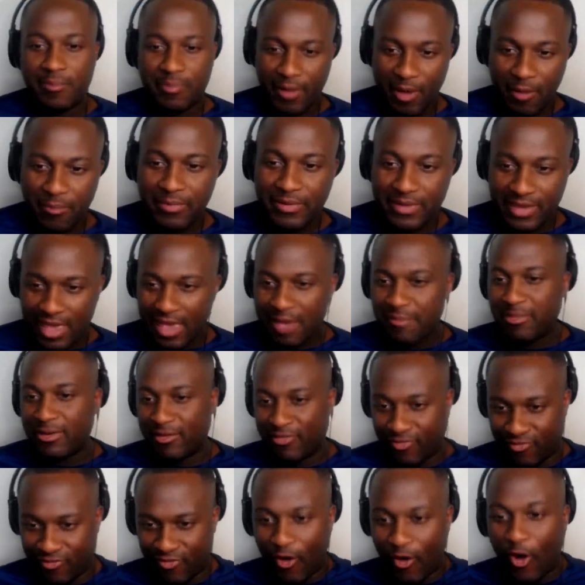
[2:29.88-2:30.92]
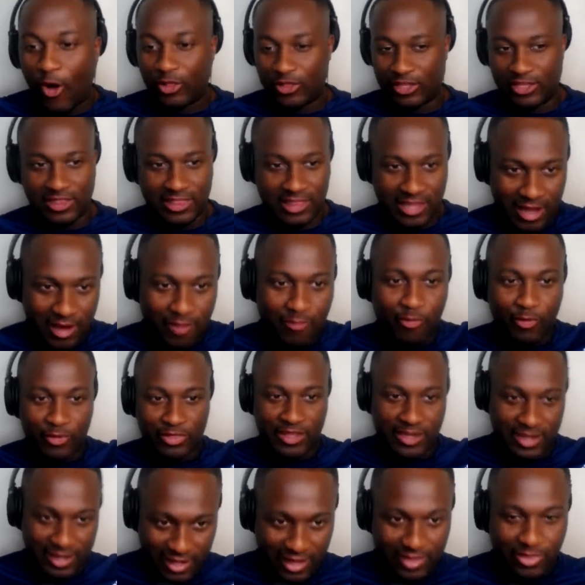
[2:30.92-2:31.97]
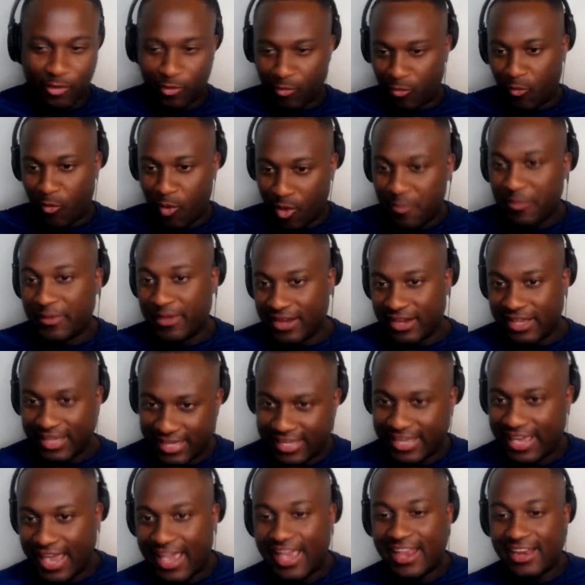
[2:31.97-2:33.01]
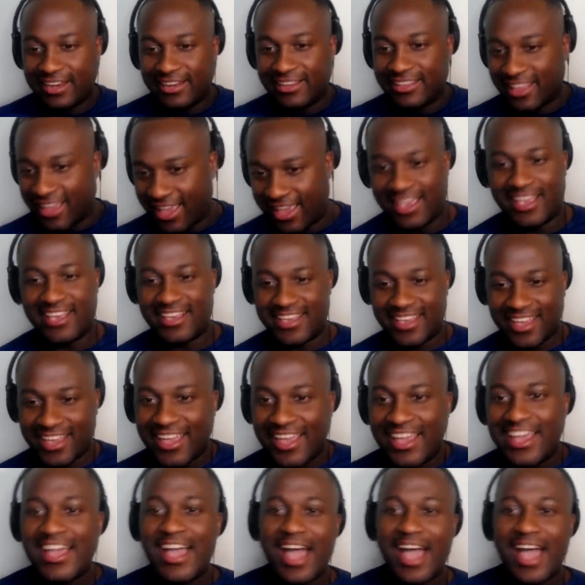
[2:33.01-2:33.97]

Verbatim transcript: up I'll be able to fall in love with another woman again Damn.